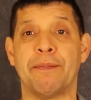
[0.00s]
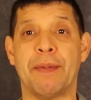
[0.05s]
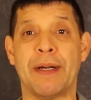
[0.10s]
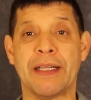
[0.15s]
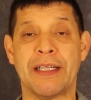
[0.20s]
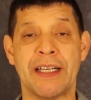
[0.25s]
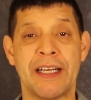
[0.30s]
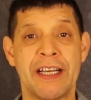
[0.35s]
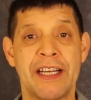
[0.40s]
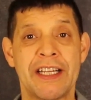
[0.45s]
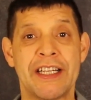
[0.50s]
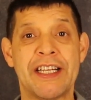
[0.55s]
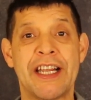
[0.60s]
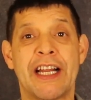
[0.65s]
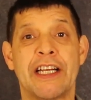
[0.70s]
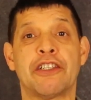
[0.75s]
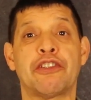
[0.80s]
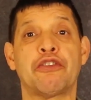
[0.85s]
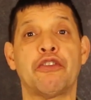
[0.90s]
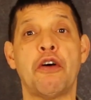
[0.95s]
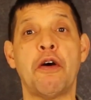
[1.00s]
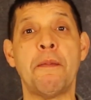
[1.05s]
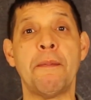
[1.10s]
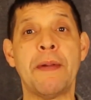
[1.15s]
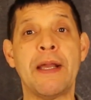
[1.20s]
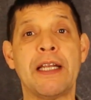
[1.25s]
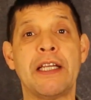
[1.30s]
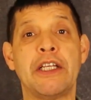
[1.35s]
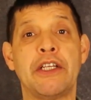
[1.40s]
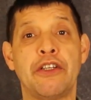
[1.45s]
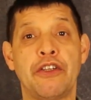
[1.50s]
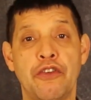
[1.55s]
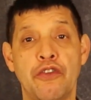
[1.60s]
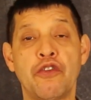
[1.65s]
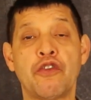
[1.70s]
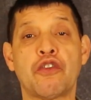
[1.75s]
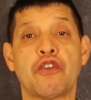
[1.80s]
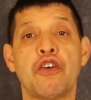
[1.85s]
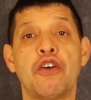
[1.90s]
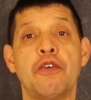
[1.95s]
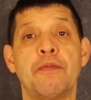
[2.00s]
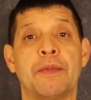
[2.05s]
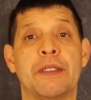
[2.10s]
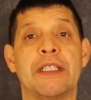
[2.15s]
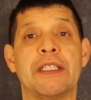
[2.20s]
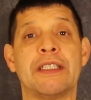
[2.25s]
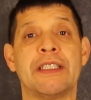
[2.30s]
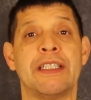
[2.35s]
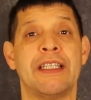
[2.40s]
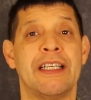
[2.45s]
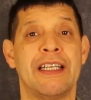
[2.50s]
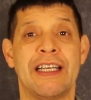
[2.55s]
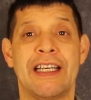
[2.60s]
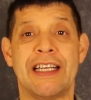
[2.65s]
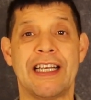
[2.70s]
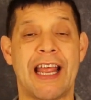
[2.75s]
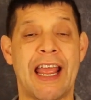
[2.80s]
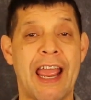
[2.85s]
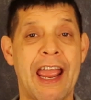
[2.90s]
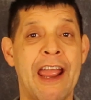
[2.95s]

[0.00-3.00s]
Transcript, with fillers: but there are so many newcomers in